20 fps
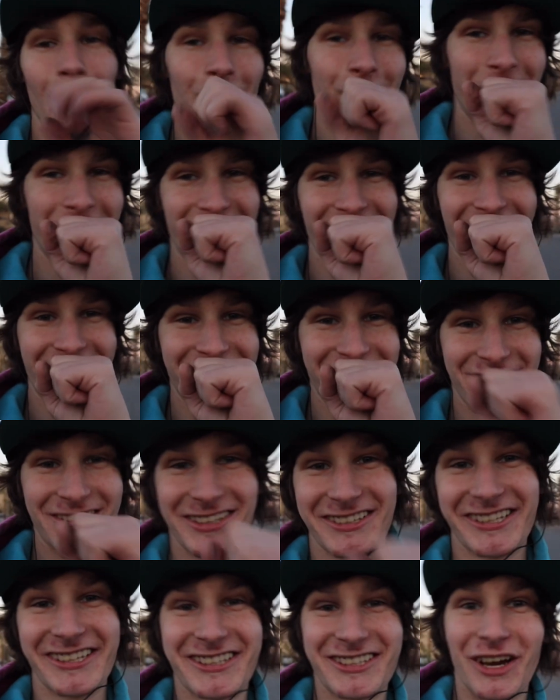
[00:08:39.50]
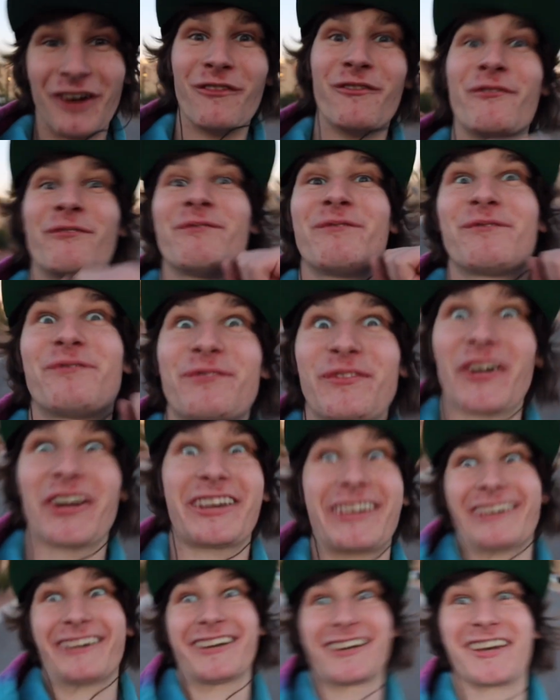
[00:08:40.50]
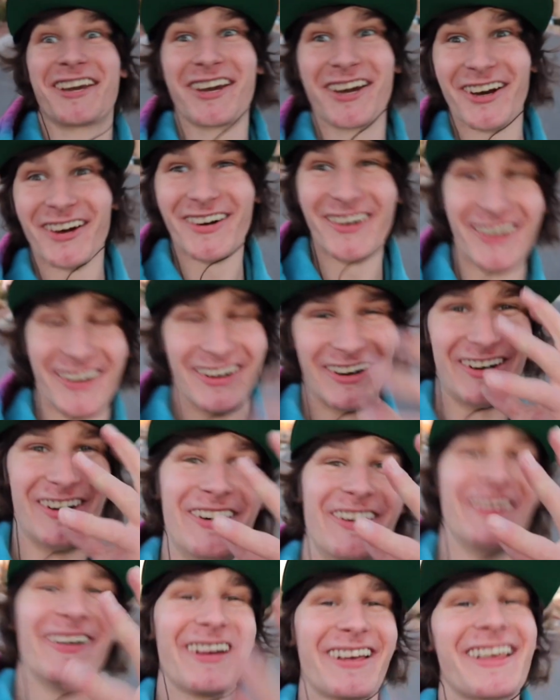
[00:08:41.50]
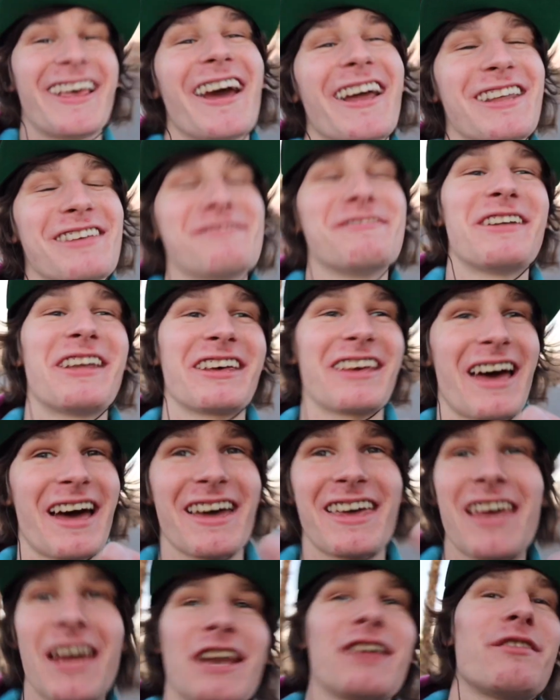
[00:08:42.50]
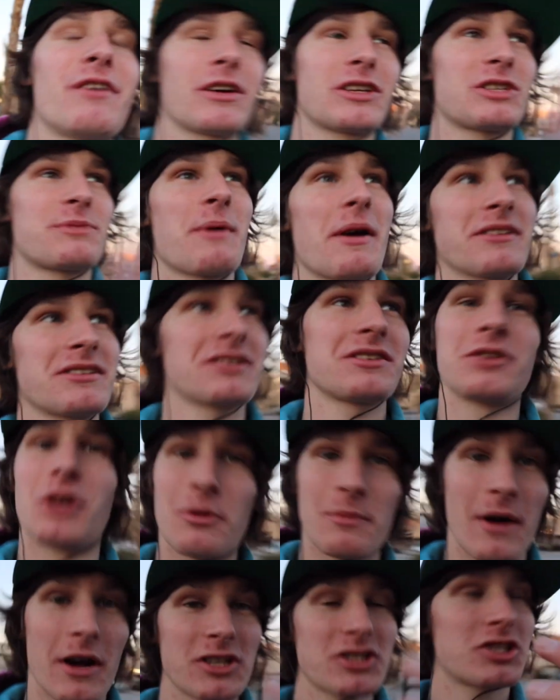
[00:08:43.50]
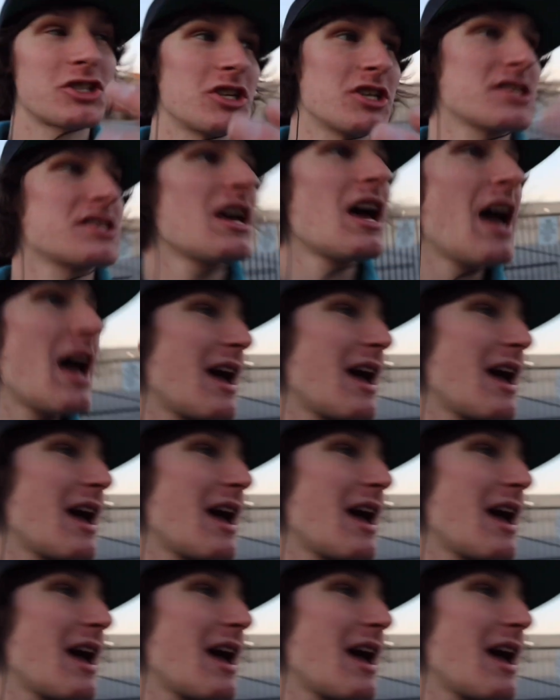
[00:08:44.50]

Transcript: my god, dude, this is so freaking cool. Oh, I can't even, I can't even express it so much. Just